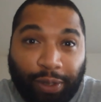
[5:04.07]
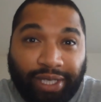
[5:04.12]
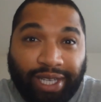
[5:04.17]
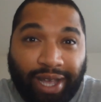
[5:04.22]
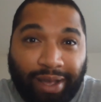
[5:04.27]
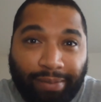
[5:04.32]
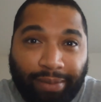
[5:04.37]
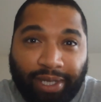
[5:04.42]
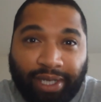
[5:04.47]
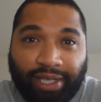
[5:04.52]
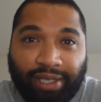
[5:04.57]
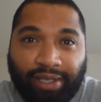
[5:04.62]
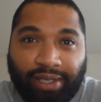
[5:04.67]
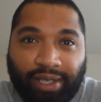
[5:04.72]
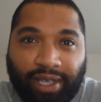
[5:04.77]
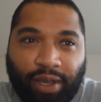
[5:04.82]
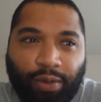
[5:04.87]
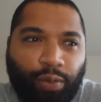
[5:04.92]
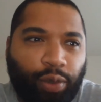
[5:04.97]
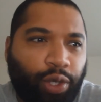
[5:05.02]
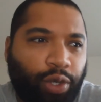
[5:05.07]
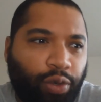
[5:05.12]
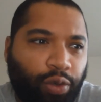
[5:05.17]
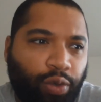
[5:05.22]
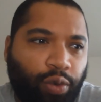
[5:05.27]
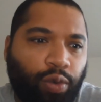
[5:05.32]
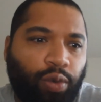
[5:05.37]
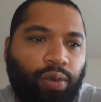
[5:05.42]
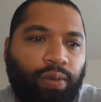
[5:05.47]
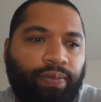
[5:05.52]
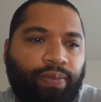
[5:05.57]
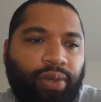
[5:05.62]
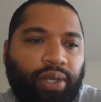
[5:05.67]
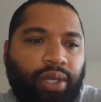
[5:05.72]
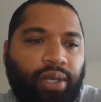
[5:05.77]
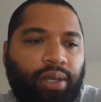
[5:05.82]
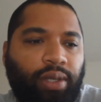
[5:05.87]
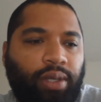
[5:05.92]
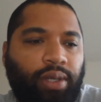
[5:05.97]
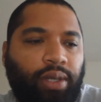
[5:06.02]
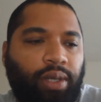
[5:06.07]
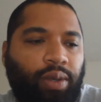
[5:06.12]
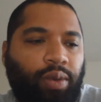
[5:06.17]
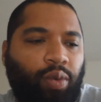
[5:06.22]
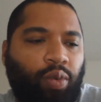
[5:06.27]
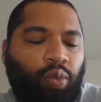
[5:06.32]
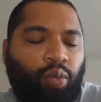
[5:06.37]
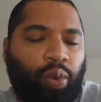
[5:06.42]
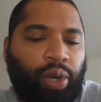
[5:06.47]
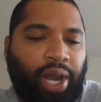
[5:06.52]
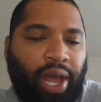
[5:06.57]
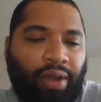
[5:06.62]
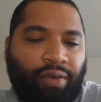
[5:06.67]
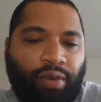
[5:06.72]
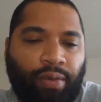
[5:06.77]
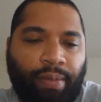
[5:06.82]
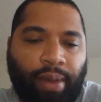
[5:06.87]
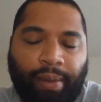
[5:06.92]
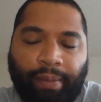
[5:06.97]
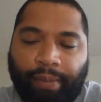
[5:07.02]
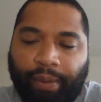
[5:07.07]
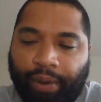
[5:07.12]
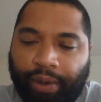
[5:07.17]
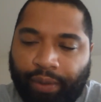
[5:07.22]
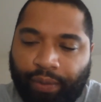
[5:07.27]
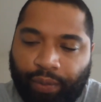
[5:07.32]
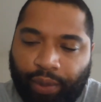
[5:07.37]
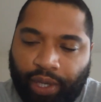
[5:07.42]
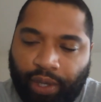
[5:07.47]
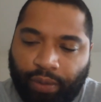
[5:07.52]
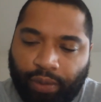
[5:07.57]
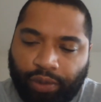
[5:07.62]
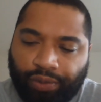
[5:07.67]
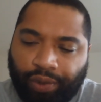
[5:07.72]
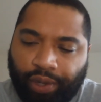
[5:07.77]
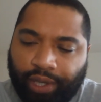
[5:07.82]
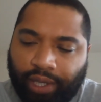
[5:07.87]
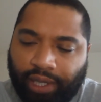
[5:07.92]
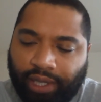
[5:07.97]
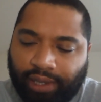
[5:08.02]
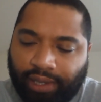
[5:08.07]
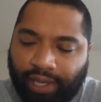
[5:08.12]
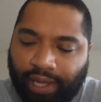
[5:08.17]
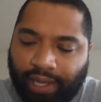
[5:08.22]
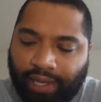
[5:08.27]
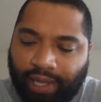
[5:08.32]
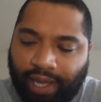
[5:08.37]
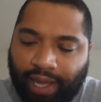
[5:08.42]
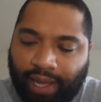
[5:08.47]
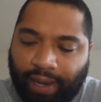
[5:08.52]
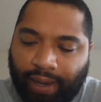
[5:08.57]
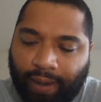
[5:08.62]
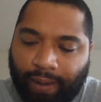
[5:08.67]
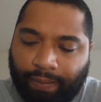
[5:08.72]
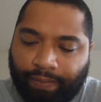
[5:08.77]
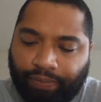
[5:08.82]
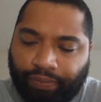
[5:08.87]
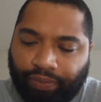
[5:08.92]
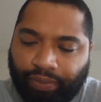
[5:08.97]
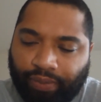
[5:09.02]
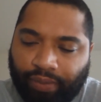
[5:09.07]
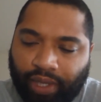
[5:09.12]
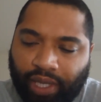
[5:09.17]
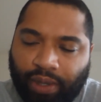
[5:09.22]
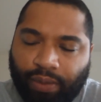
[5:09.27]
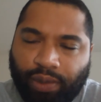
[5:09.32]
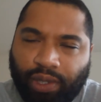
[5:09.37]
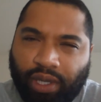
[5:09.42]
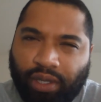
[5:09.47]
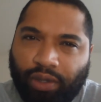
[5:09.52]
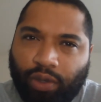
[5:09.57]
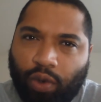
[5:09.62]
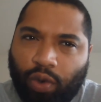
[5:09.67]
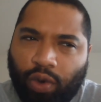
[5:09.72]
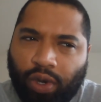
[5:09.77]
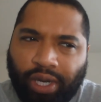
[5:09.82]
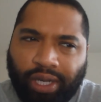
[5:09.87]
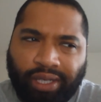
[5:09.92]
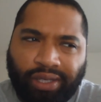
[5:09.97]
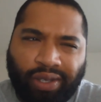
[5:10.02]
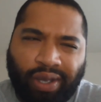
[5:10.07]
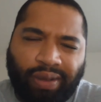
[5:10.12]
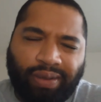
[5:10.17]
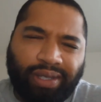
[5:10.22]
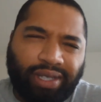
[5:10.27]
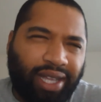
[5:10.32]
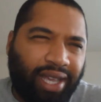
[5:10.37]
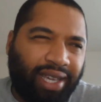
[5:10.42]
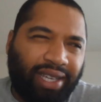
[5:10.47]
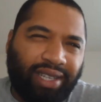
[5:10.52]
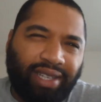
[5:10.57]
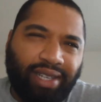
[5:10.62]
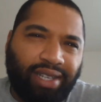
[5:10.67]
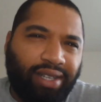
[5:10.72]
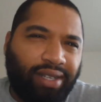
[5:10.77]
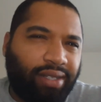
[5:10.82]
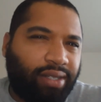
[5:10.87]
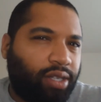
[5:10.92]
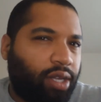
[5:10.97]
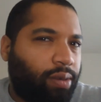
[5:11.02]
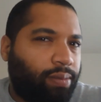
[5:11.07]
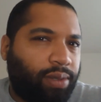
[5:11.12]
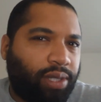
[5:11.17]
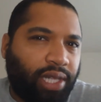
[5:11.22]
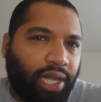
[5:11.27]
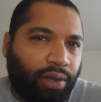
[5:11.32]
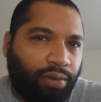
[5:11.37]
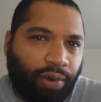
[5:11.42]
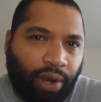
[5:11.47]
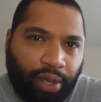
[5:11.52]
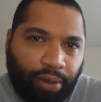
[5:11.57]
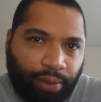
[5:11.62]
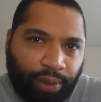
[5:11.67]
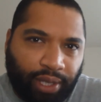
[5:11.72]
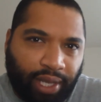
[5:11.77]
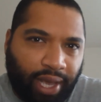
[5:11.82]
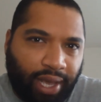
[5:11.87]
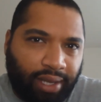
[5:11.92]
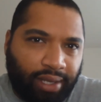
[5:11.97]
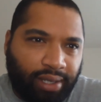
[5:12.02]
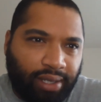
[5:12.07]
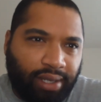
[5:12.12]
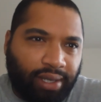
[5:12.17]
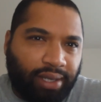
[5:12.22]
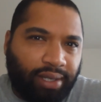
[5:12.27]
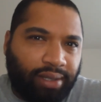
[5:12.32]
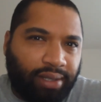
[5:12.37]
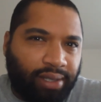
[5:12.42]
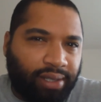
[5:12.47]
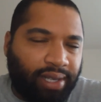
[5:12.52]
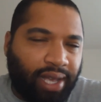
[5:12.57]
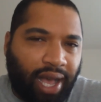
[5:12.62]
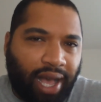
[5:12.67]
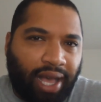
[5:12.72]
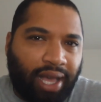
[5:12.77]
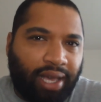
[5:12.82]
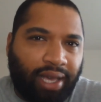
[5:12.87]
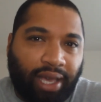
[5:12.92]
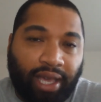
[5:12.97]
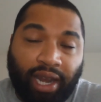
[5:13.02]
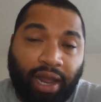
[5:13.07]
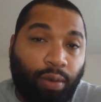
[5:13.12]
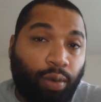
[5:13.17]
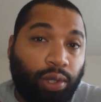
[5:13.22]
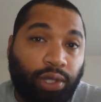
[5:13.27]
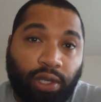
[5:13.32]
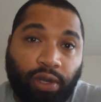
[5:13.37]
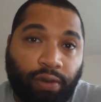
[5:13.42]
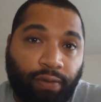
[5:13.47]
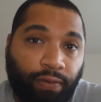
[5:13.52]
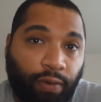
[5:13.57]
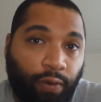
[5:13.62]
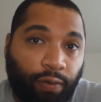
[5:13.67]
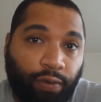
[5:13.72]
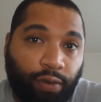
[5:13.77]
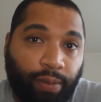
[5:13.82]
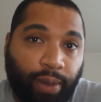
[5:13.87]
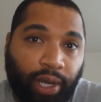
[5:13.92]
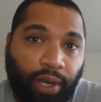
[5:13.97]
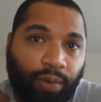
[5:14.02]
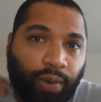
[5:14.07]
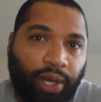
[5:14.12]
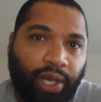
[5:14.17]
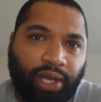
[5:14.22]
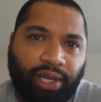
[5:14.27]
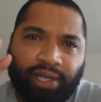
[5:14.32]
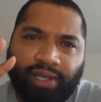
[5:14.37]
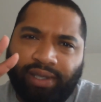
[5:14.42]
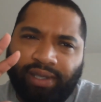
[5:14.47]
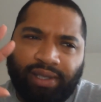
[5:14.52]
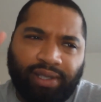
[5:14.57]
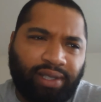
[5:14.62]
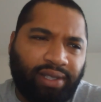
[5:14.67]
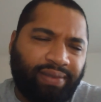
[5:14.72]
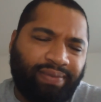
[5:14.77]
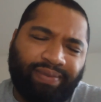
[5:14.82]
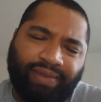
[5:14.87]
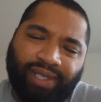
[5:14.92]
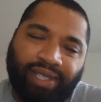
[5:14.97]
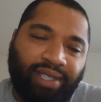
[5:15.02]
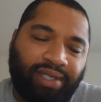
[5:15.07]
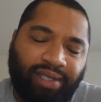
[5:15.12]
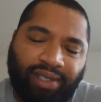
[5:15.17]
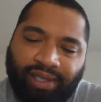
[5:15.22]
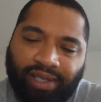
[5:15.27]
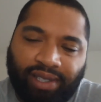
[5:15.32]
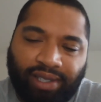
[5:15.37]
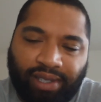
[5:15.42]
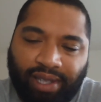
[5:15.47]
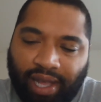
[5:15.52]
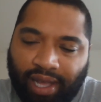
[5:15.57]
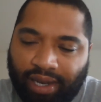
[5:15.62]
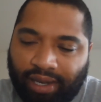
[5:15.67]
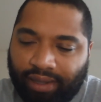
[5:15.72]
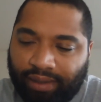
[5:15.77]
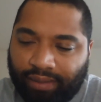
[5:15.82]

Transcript: time it is. And we knew, when I remember when he was running, he said that he was under audit. So I was like, something's not right with that. This guy, and I wasn't gonna vote for him anyway, because this is just not.